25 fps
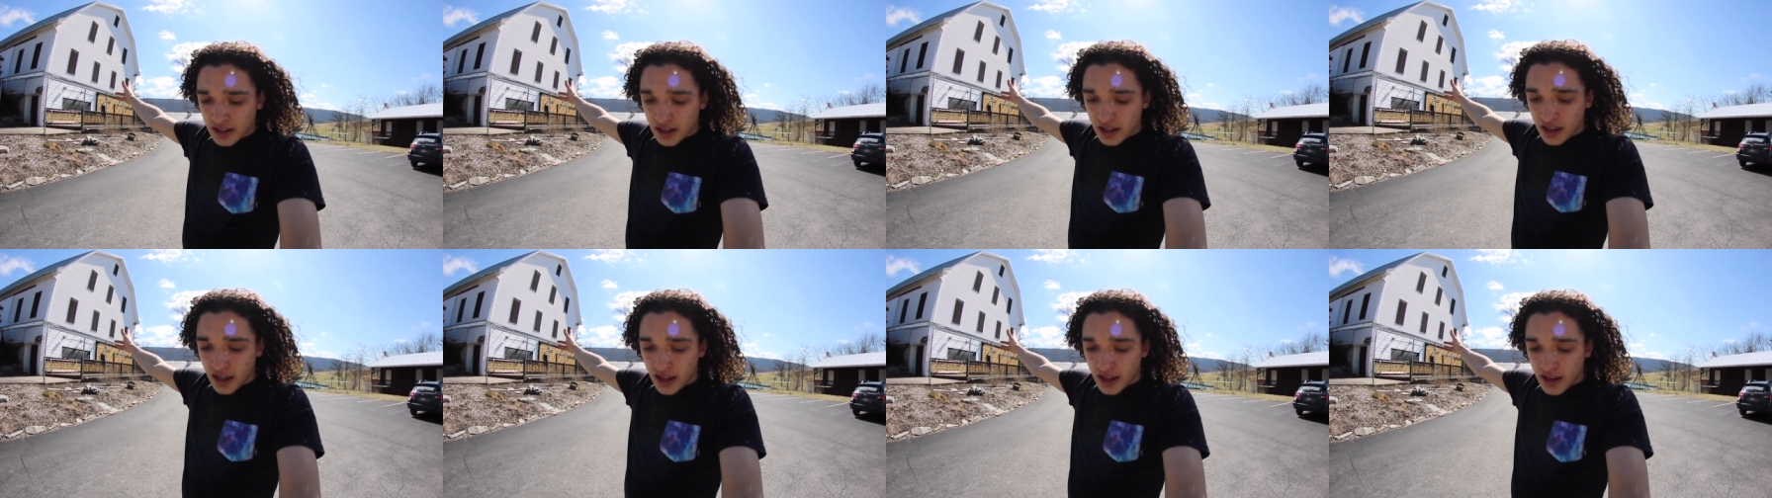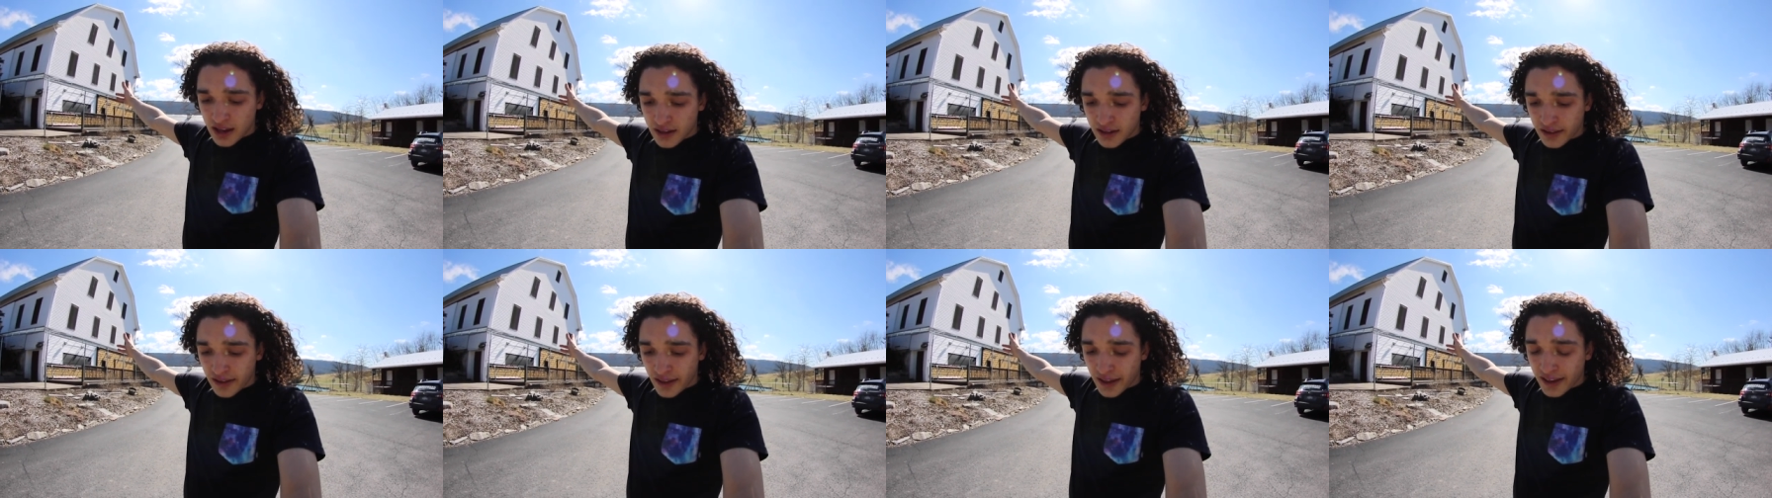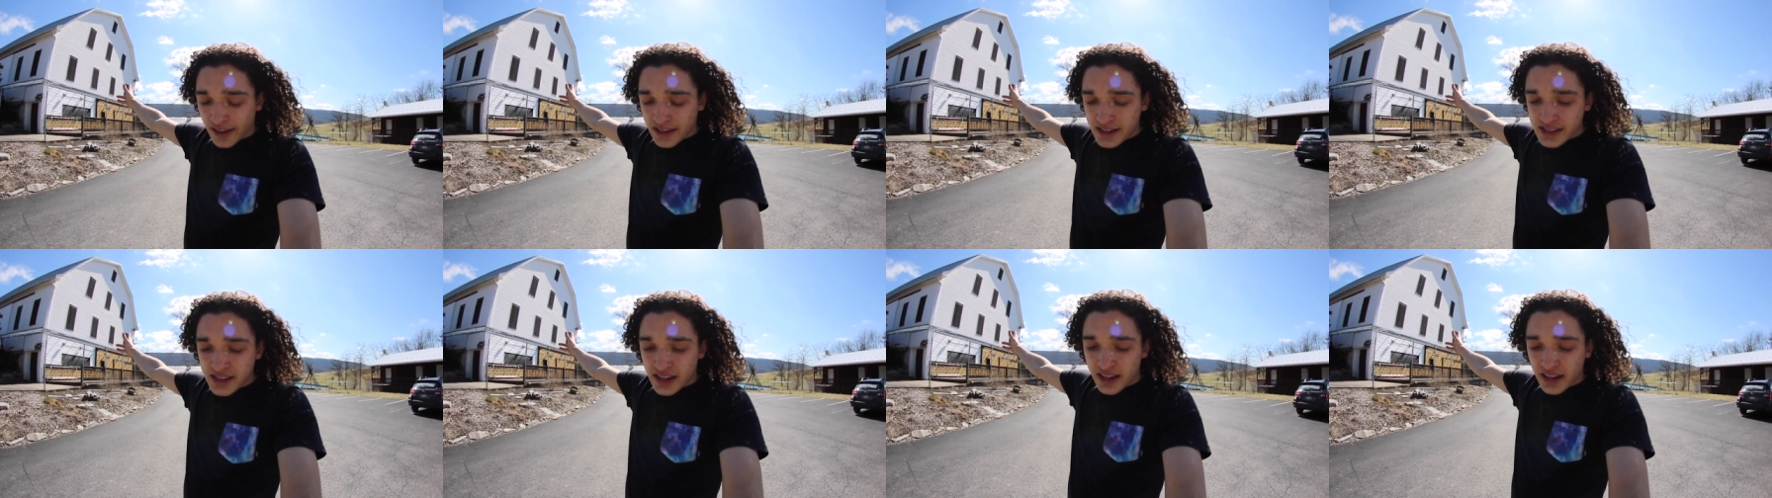And
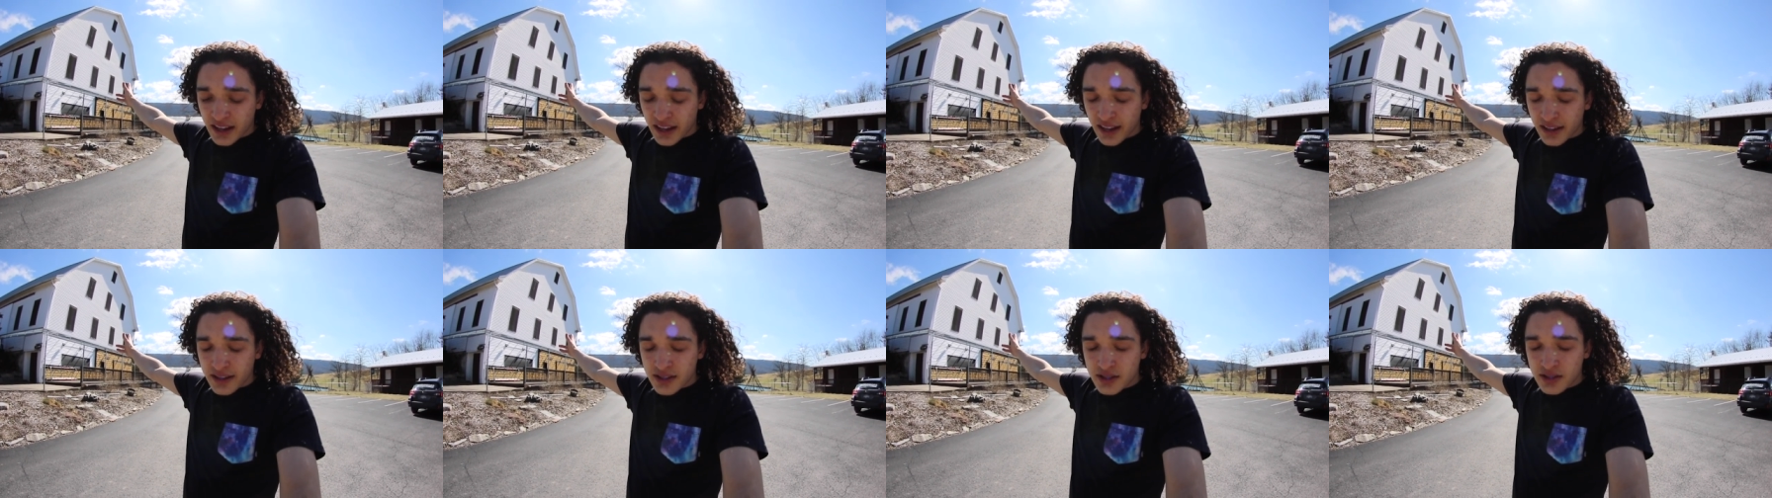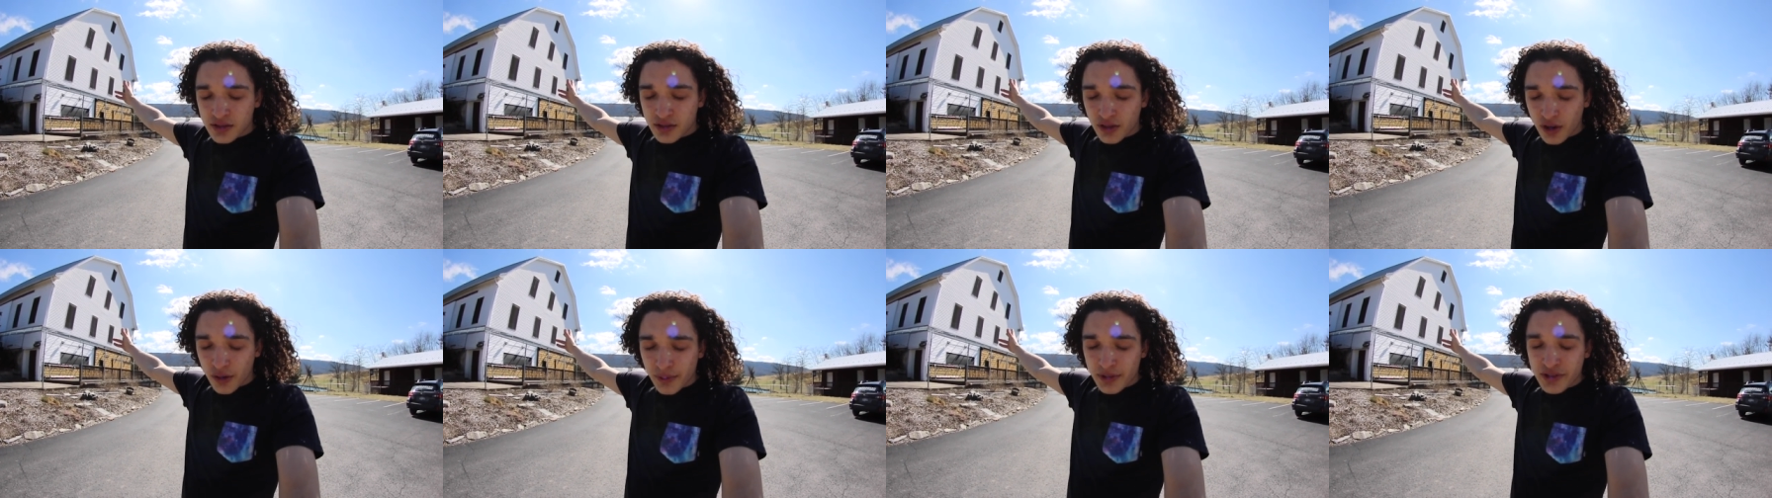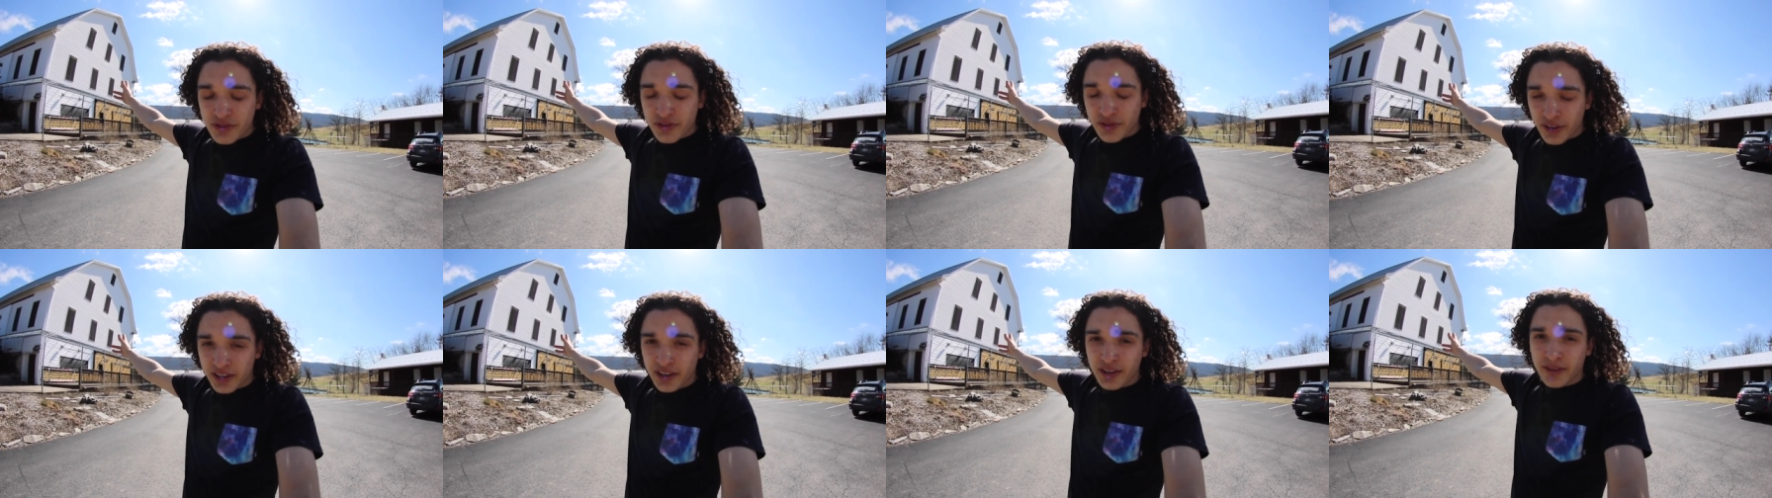like I said, I had so
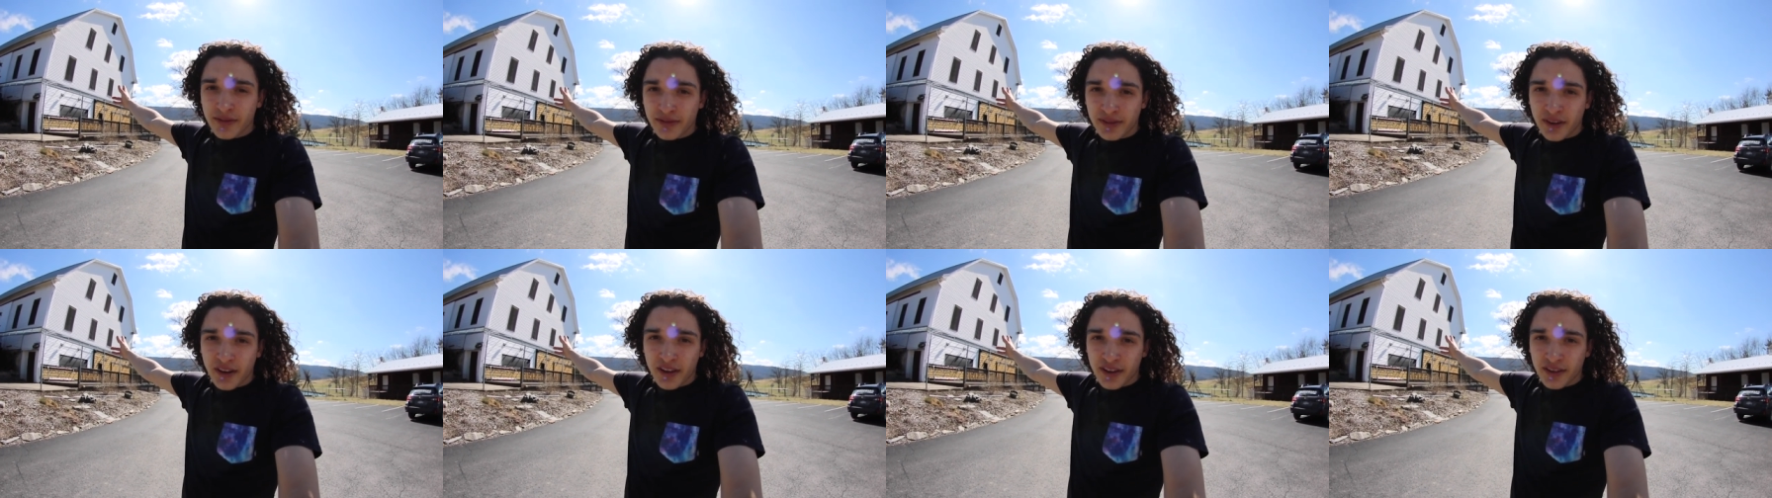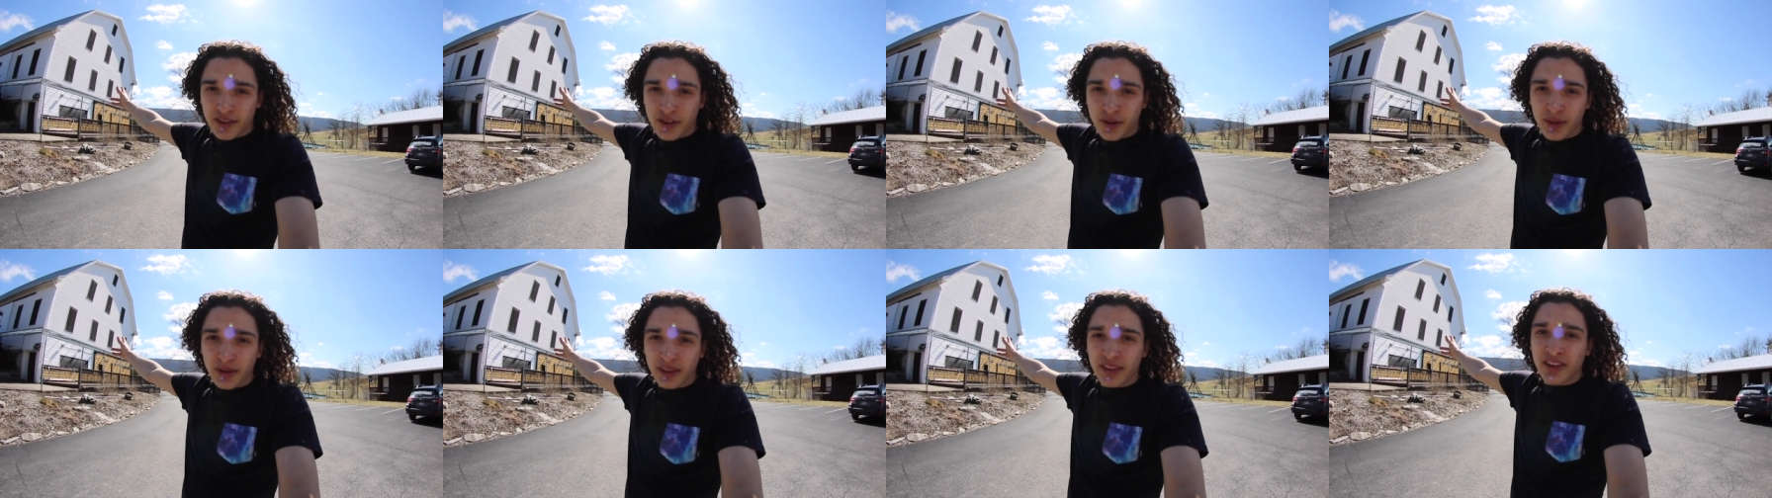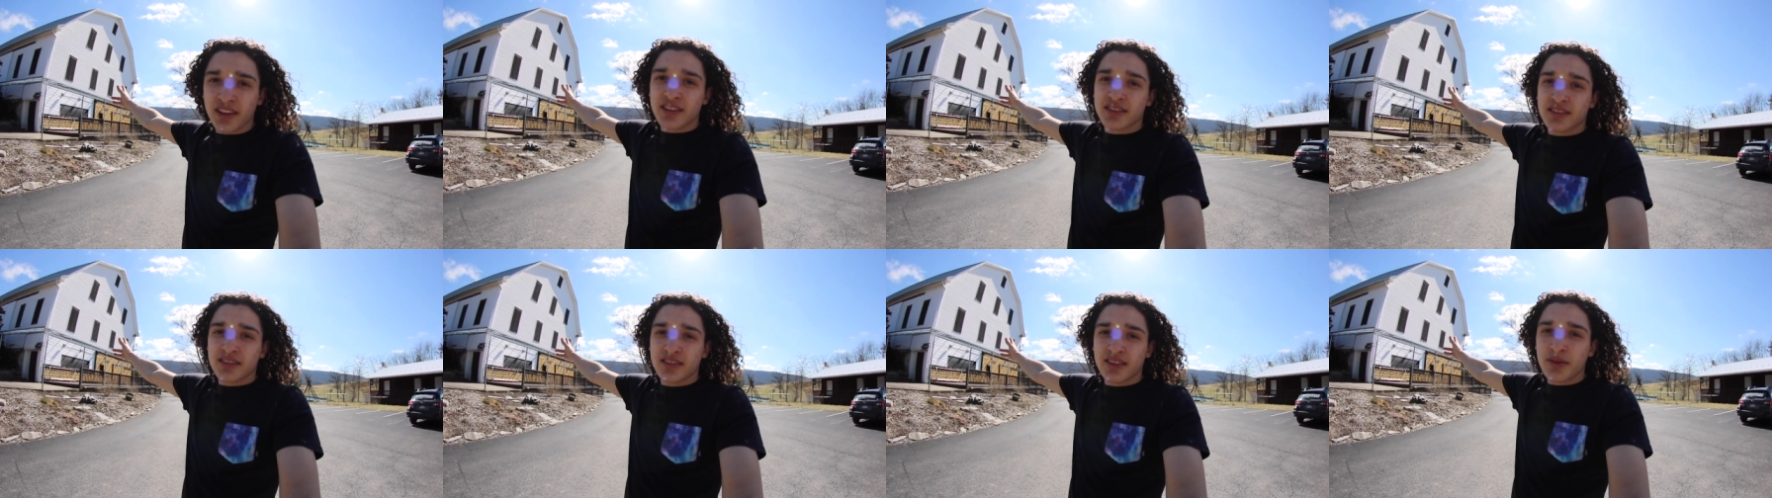much freaking fun doing
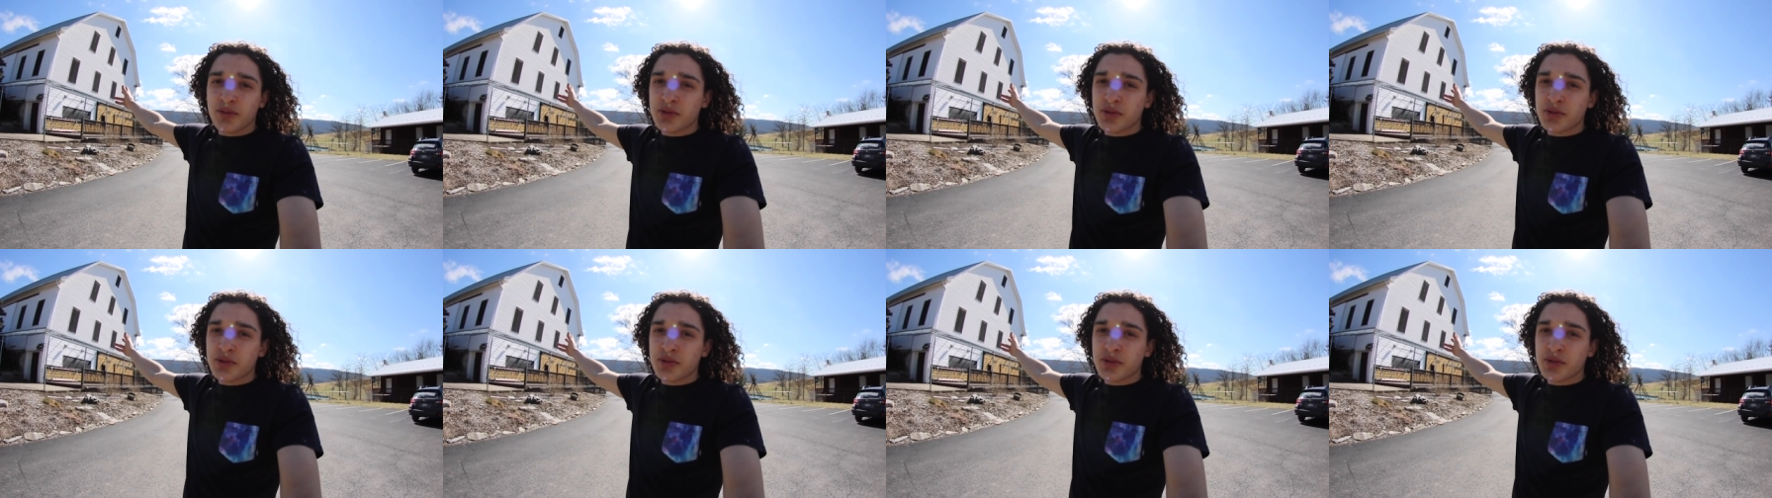this.